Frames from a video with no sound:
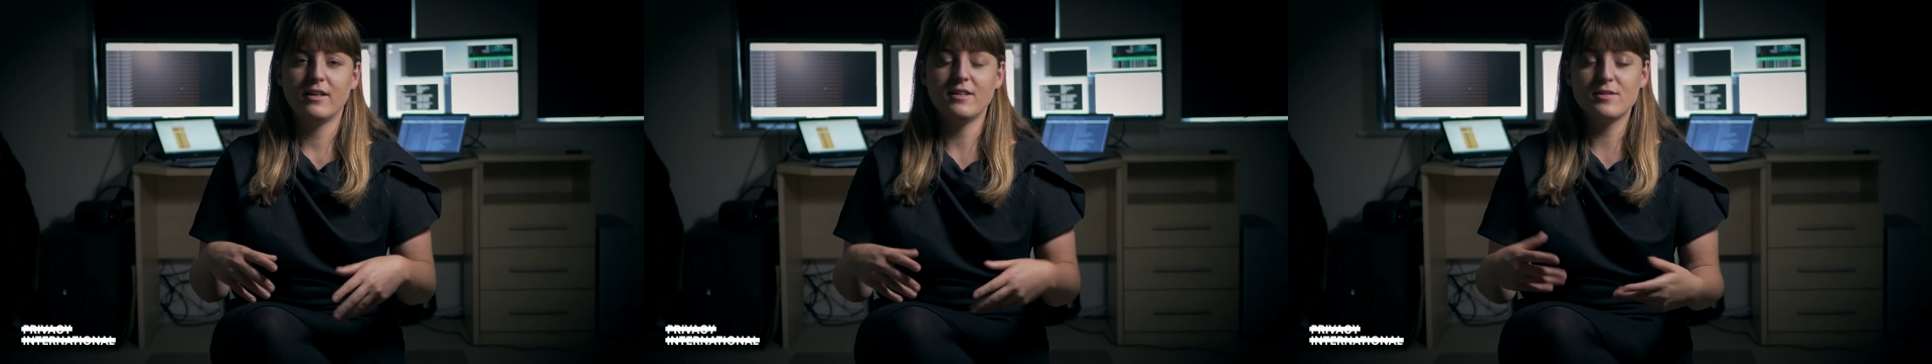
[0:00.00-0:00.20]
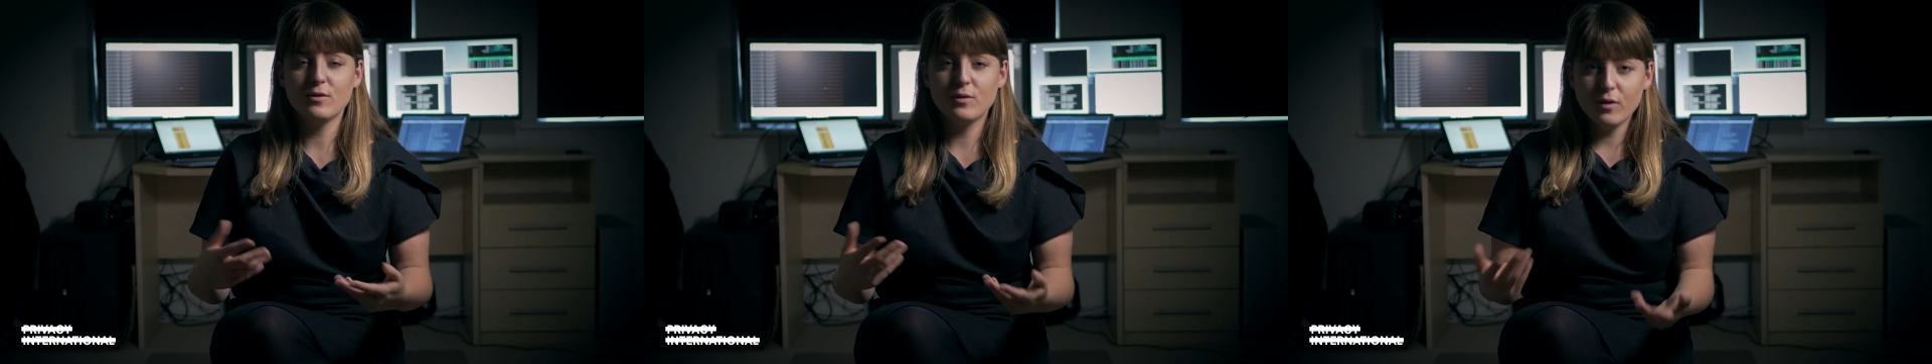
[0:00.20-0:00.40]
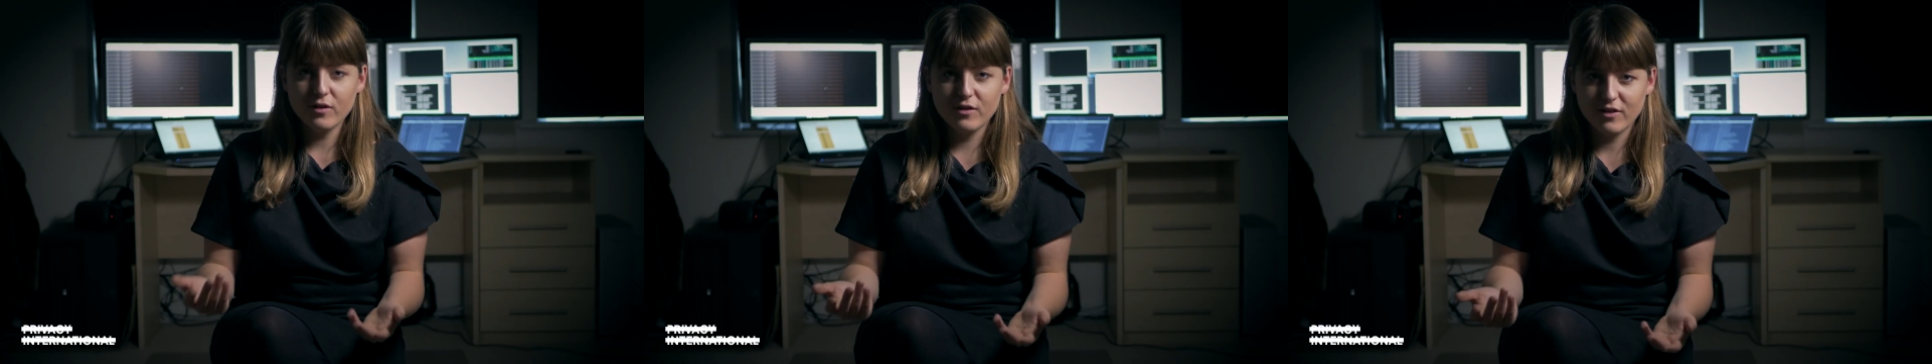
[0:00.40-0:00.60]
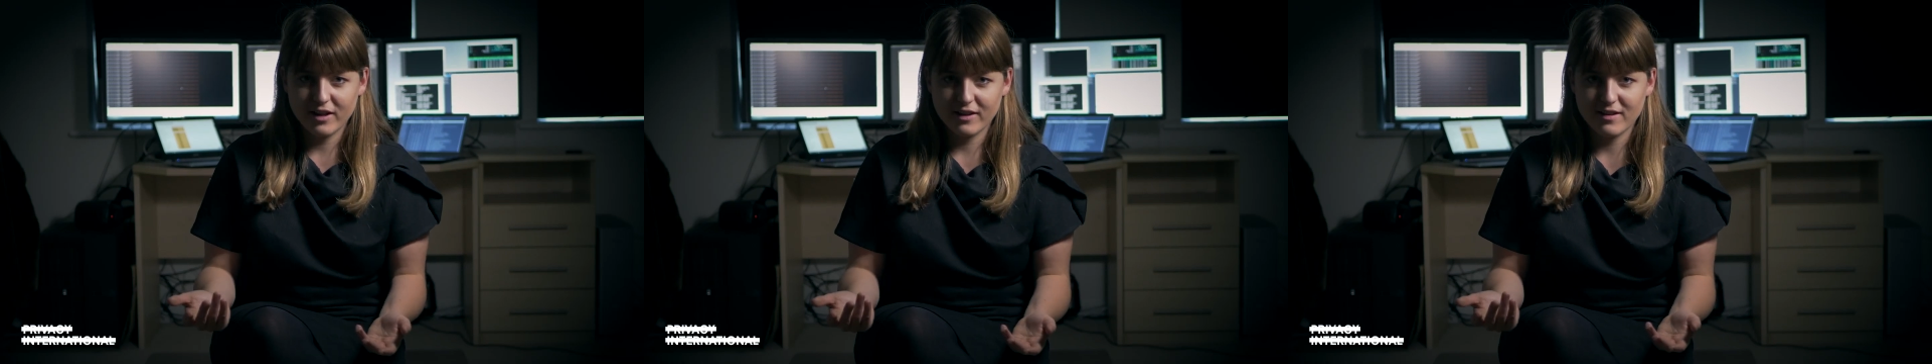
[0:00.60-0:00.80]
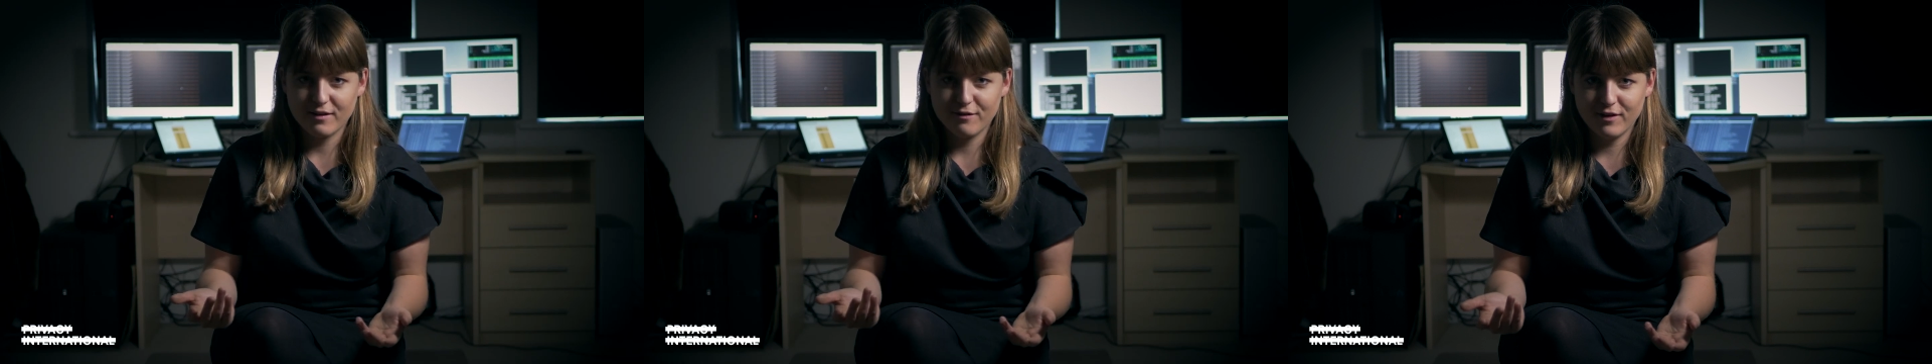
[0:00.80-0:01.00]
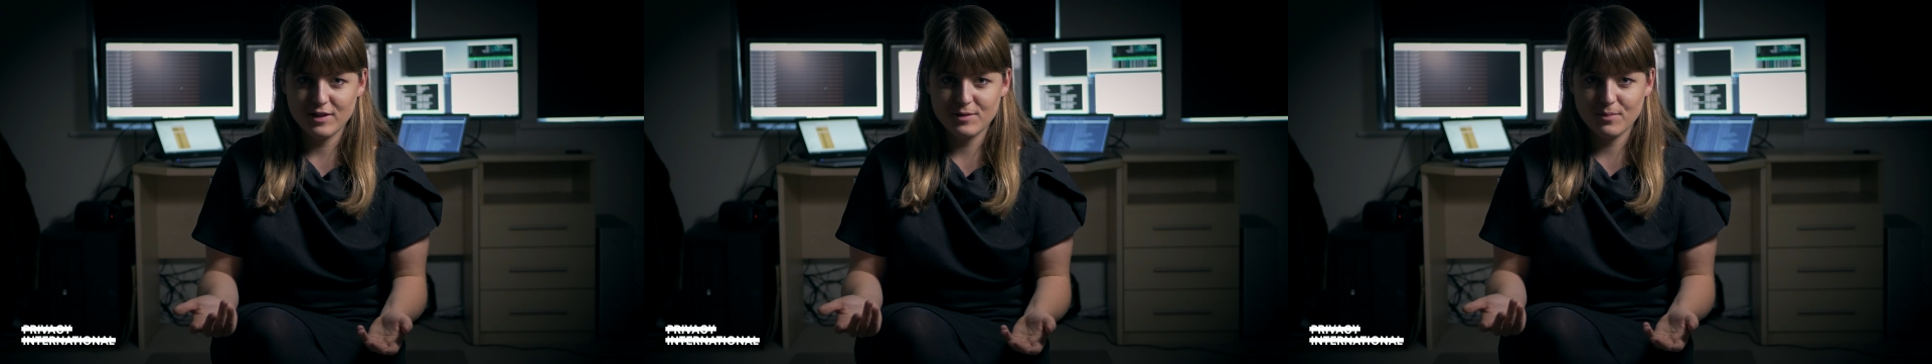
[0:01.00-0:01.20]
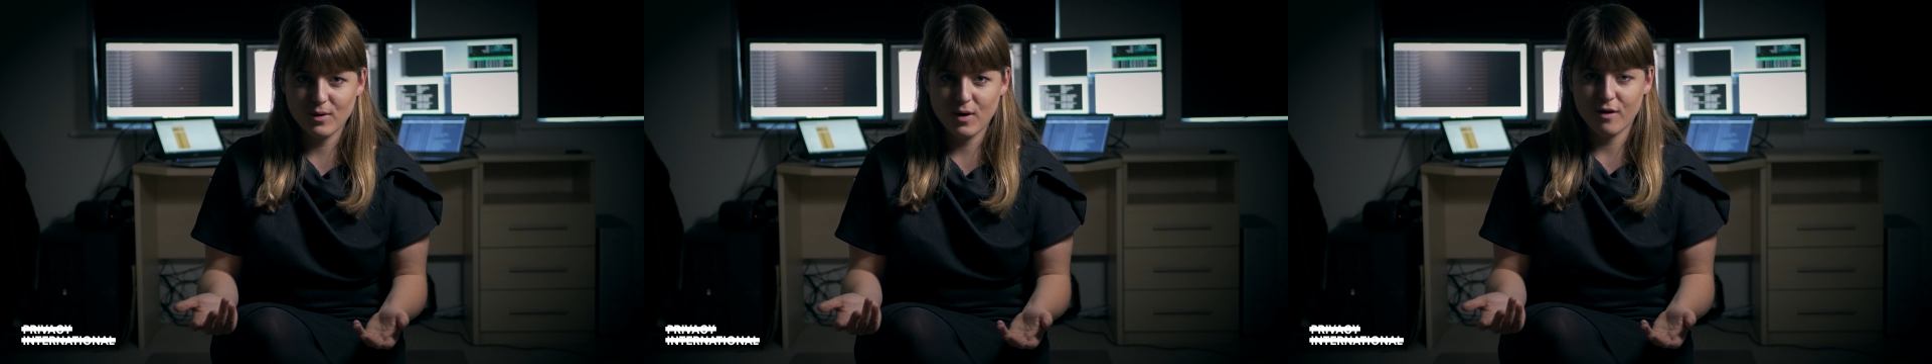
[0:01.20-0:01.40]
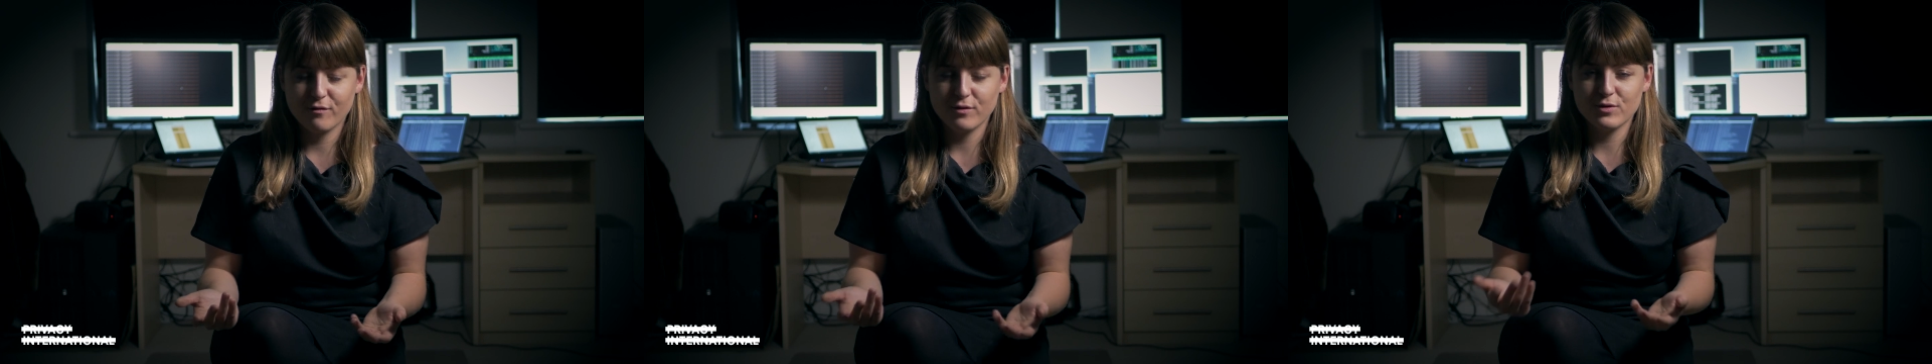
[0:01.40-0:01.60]
It's a good thing that Facebook
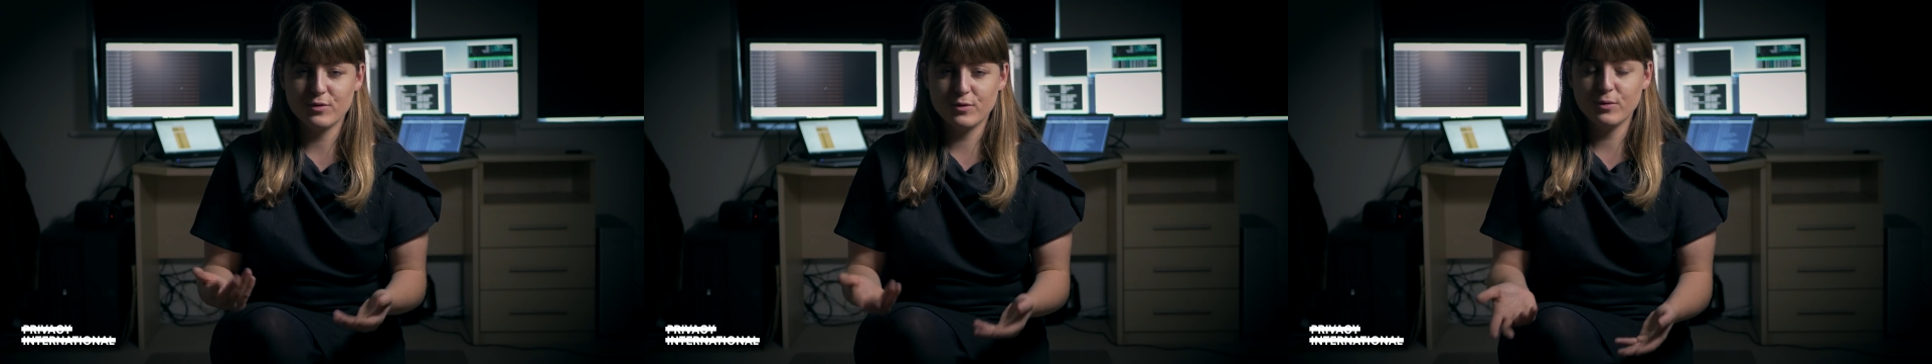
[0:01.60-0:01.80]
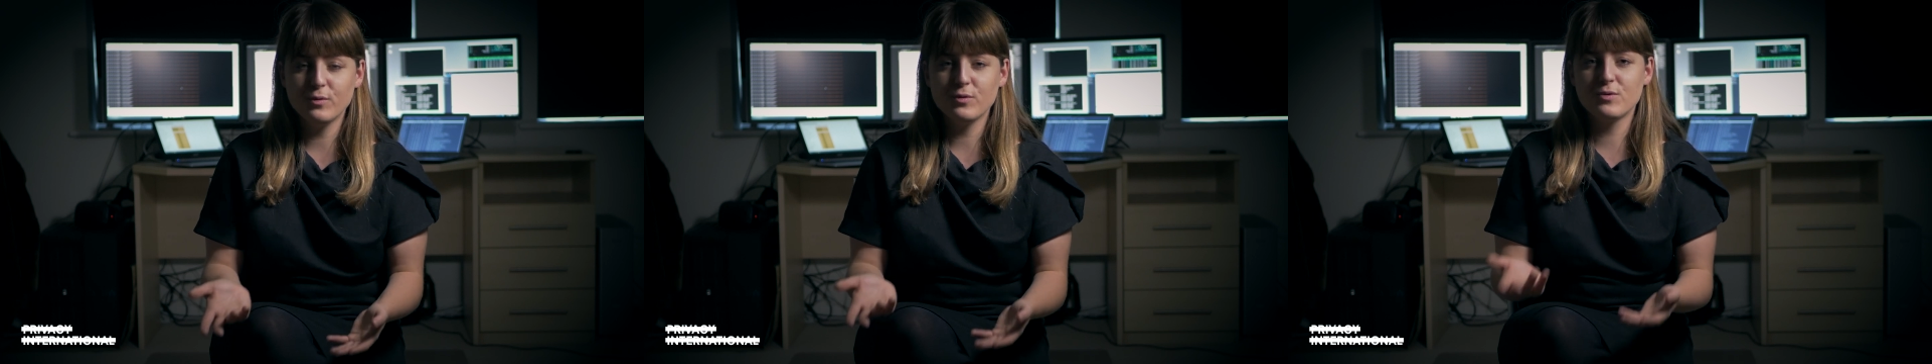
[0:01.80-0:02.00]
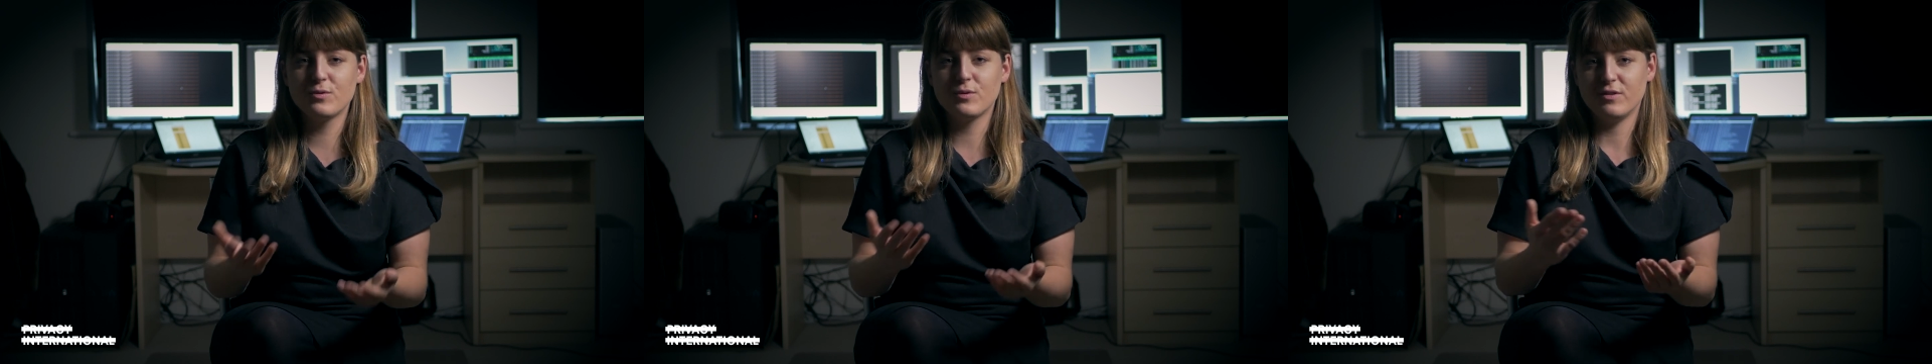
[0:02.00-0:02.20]
offers tools to